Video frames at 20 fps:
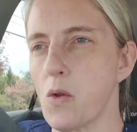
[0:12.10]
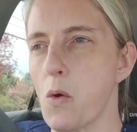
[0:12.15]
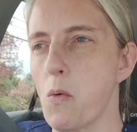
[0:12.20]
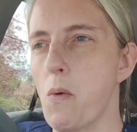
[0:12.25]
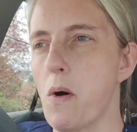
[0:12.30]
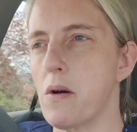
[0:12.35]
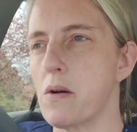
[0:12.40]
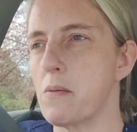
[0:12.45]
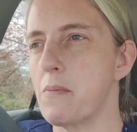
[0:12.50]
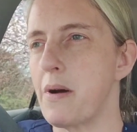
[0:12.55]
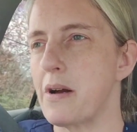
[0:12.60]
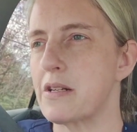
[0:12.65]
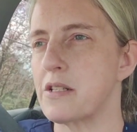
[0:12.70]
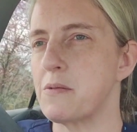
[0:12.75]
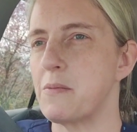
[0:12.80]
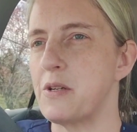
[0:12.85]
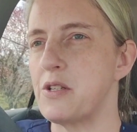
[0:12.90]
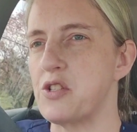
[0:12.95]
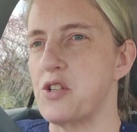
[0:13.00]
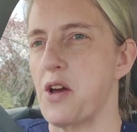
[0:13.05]
Welcome back
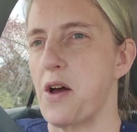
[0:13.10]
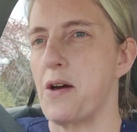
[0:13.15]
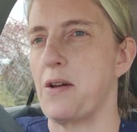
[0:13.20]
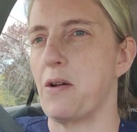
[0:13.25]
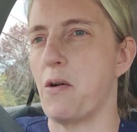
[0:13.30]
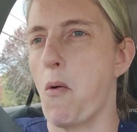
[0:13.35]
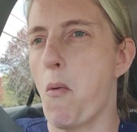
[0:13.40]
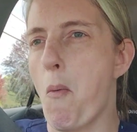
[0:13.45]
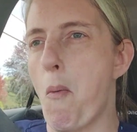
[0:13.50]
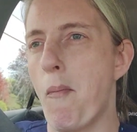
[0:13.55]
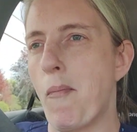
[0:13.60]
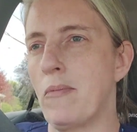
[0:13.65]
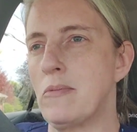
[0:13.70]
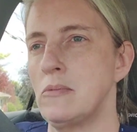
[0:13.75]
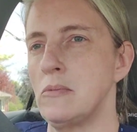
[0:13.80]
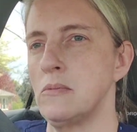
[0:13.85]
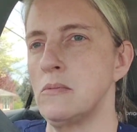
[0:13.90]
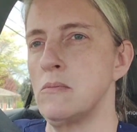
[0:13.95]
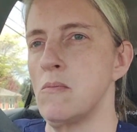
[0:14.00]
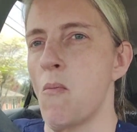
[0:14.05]
to my channel.
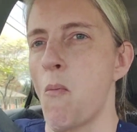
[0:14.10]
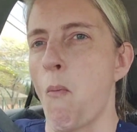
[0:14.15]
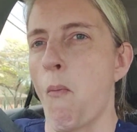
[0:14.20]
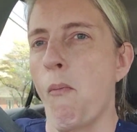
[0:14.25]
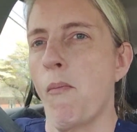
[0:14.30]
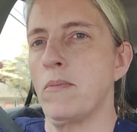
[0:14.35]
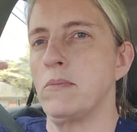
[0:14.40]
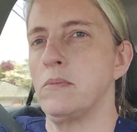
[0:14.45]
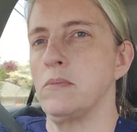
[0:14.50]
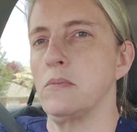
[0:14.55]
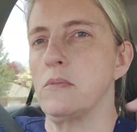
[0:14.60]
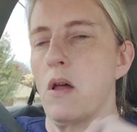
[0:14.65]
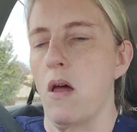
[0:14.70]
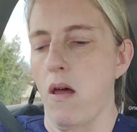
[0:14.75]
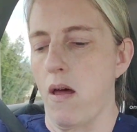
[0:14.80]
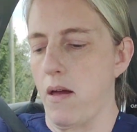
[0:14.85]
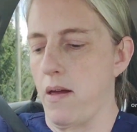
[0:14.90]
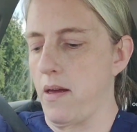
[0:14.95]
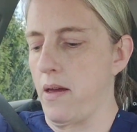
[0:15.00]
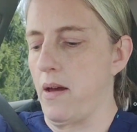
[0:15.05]

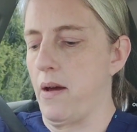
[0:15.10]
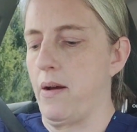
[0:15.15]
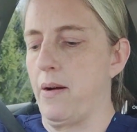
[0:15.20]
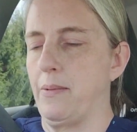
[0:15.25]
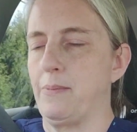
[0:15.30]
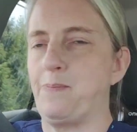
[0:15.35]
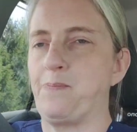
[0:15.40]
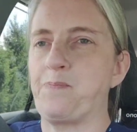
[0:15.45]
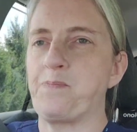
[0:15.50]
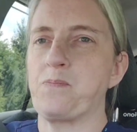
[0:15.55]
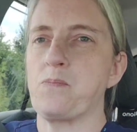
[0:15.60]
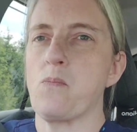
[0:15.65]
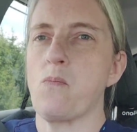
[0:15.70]
I am